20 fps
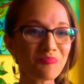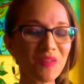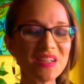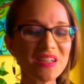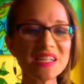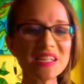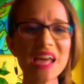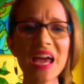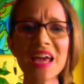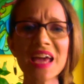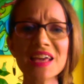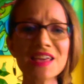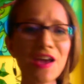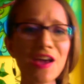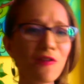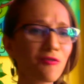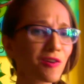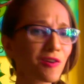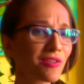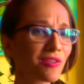take
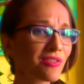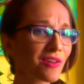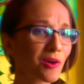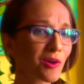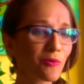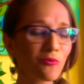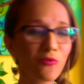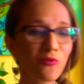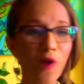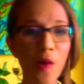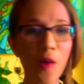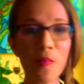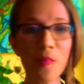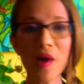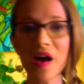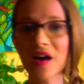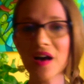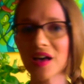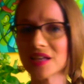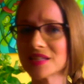everything from
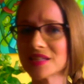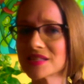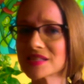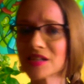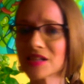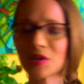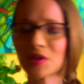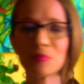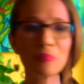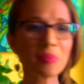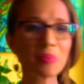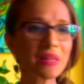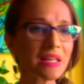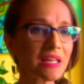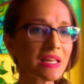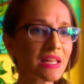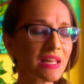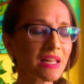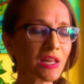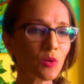us
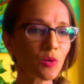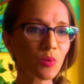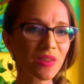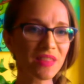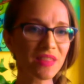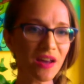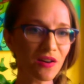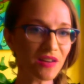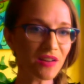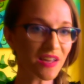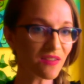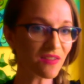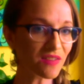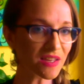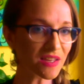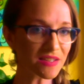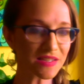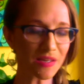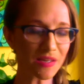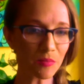completely without
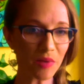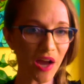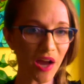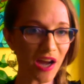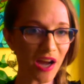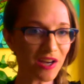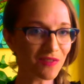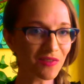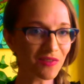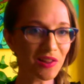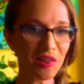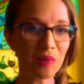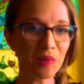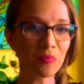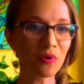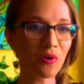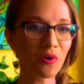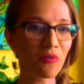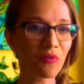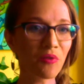giving some kind of
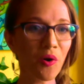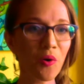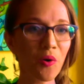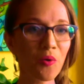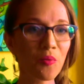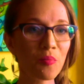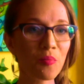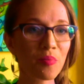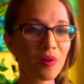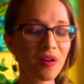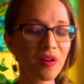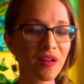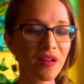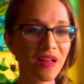glimmer of hope,